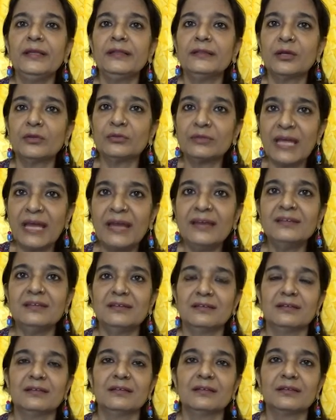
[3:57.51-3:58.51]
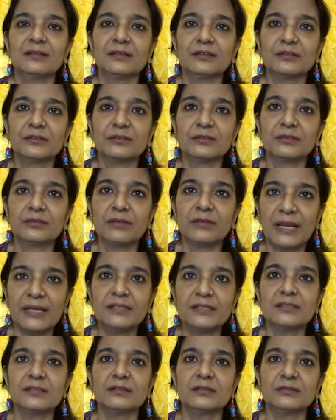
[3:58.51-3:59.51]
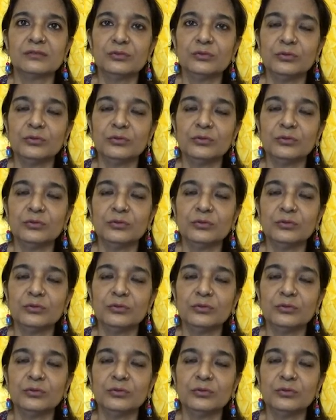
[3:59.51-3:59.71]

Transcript: Now that right to